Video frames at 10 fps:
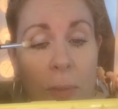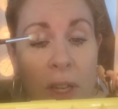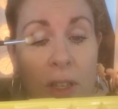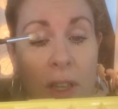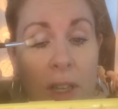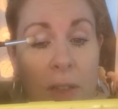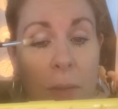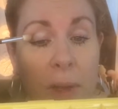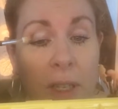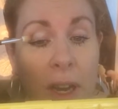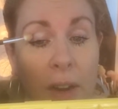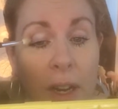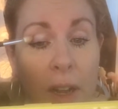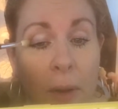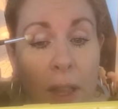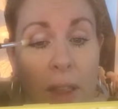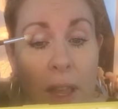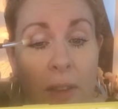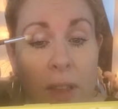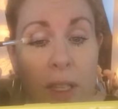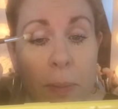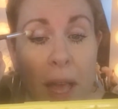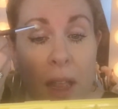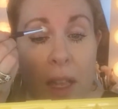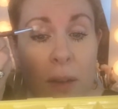much on this one because I already know I love this palette.